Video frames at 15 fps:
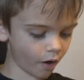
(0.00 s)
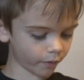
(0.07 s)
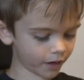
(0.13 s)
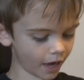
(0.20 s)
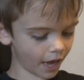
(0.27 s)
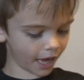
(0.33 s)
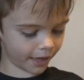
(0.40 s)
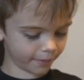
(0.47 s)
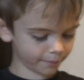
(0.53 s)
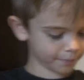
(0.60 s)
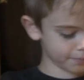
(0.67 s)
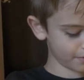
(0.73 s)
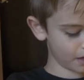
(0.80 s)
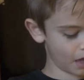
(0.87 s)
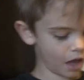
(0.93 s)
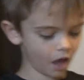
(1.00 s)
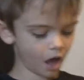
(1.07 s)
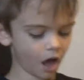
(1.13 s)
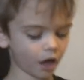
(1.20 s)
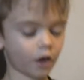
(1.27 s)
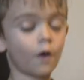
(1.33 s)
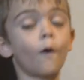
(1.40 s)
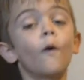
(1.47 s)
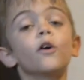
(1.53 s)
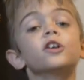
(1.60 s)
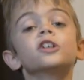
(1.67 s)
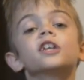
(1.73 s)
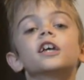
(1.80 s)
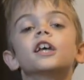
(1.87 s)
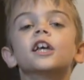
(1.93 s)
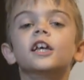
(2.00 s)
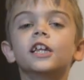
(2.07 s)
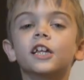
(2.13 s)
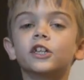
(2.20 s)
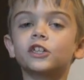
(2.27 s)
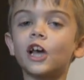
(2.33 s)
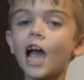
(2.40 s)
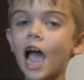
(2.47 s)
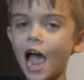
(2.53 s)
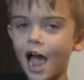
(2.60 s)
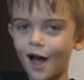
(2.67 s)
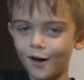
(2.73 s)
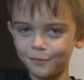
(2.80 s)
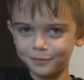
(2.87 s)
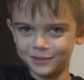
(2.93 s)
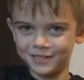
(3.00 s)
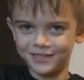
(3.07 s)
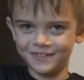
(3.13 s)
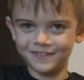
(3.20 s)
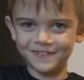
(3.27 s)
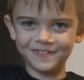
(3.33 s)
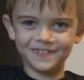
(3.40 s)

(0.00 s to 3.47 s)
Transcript: Okay. Of course, he needs a house.